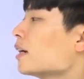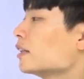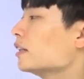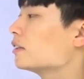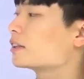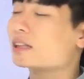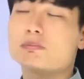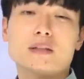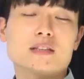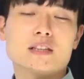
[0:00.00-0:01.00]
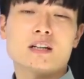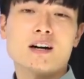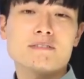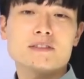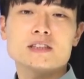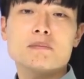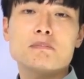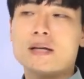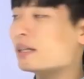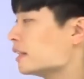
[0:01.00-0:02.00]
used to express the author's
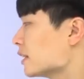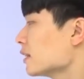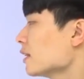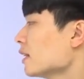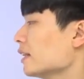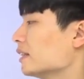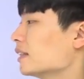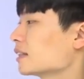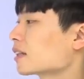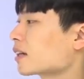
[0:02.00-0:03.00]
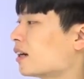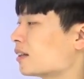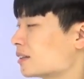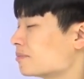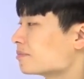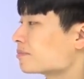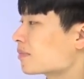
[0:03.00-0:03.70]
opinion in this column?